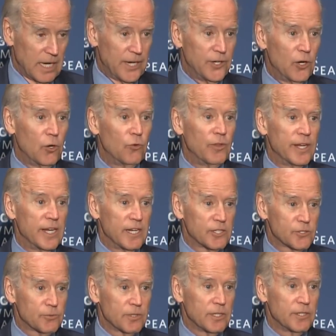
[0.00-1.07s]
I know the
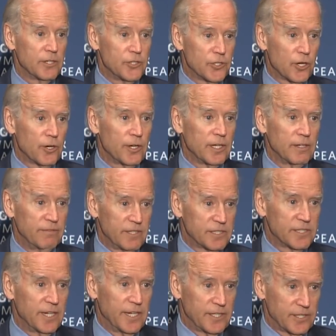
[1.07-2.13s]
history of the journey of
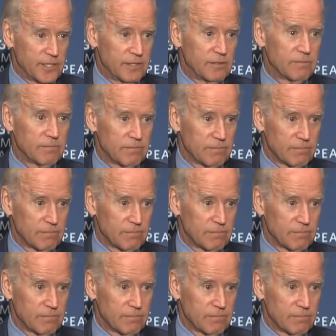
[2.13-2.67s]
this nation.